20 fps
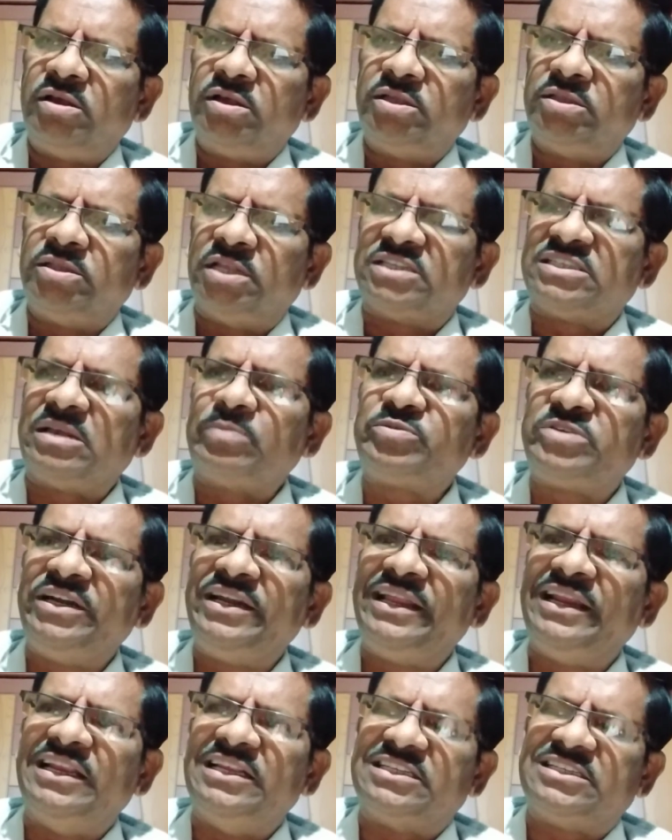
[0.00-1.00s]
the
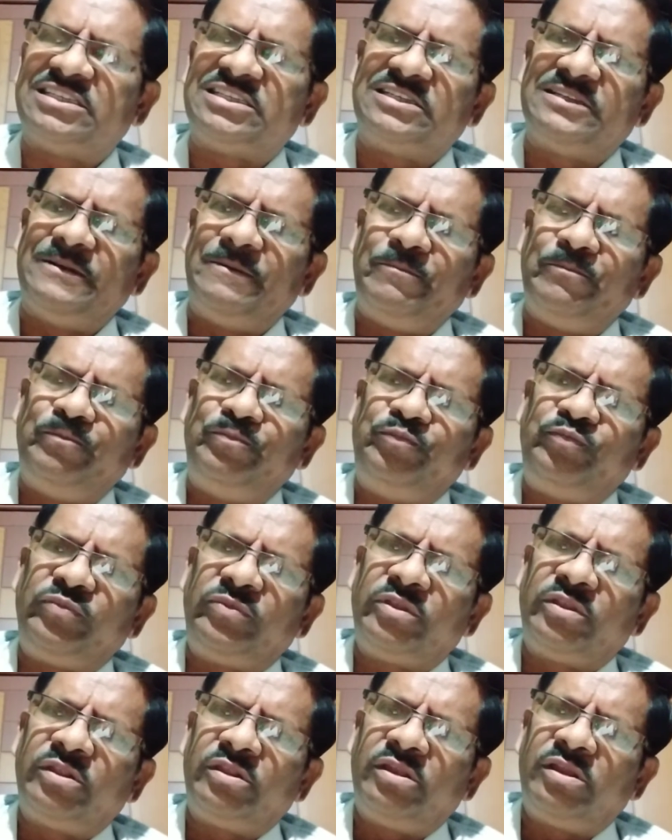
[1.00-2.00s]
subsidiaries
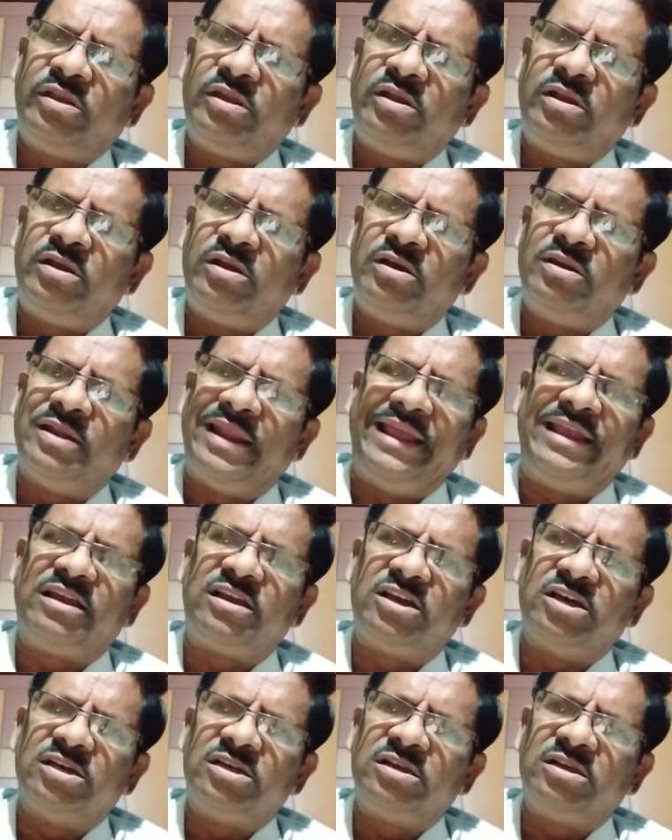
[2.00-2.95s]
like